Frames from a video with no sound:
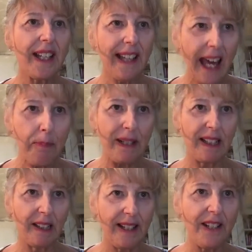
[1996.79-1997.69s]

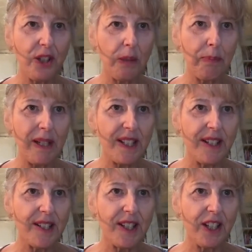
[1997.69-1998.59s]
capital into the
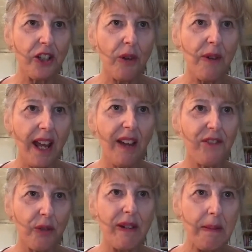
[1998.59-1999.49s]
business that you don't have
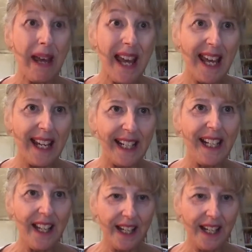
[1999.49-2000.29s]
to repay,